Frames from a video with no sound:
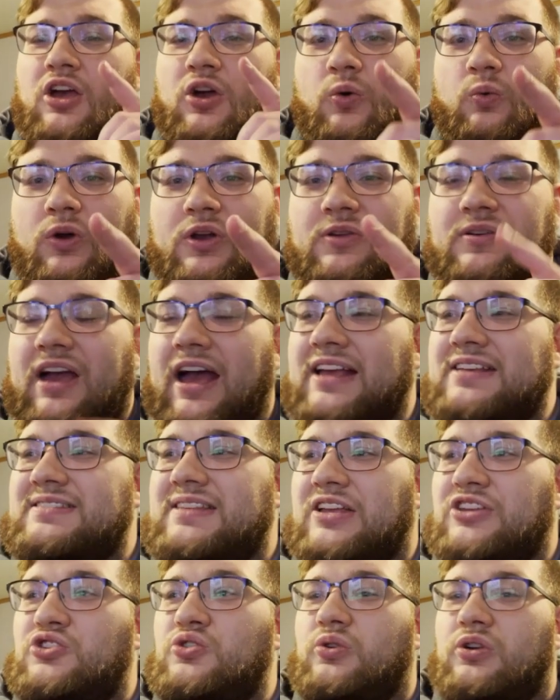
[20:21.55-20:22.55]
What do you guys
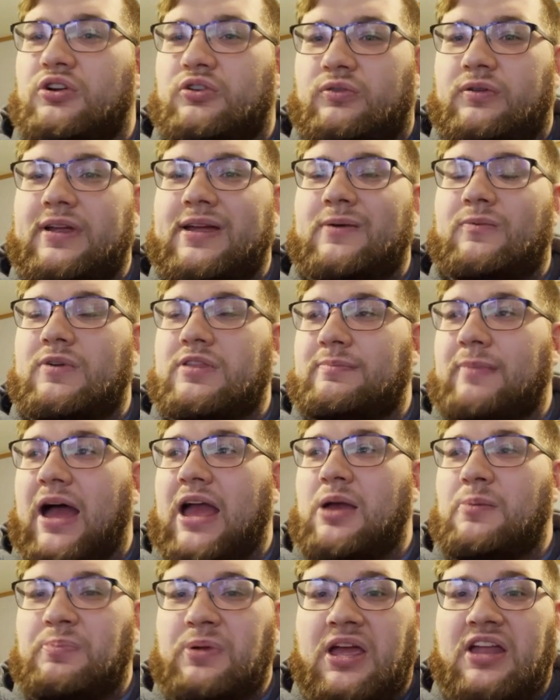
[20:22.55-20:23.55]
think? Do you agree with my
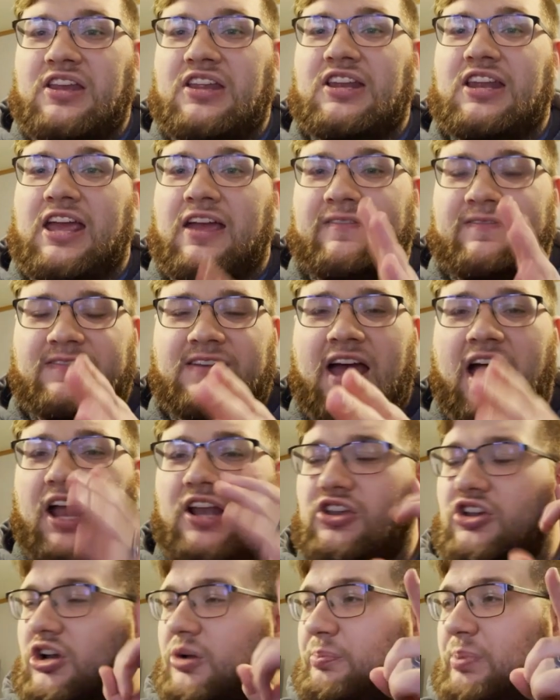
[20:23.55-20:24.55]
opinion? If
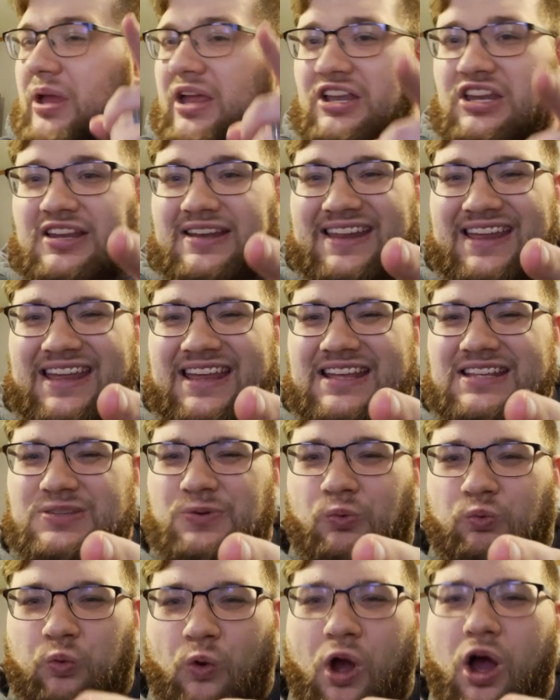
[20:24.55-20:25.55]
not, your opinion is
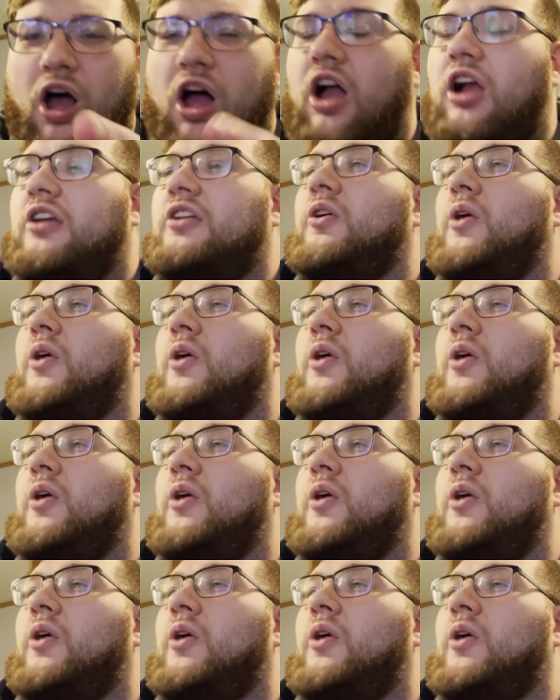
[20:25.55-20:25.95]
wrong.